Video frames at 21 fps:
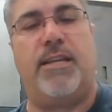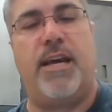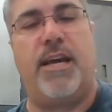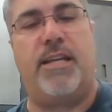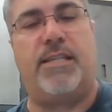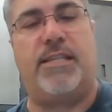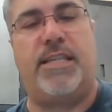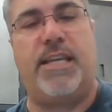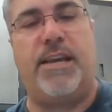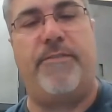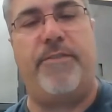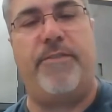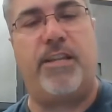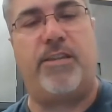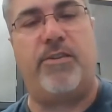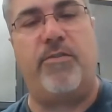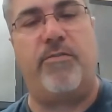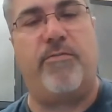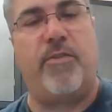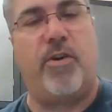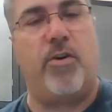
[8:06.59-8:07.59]
at
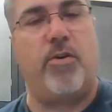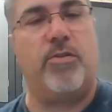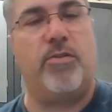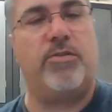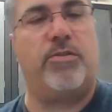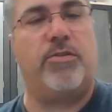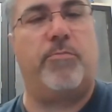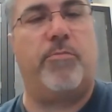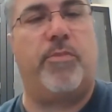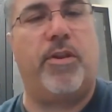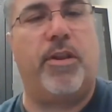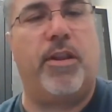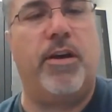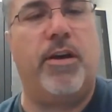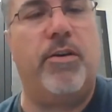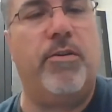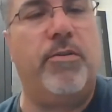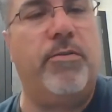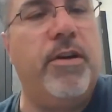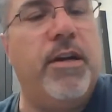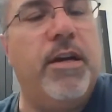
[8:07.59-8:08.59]
72 volts or
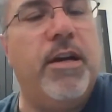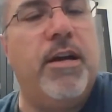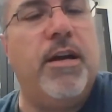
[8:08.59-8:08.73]
below.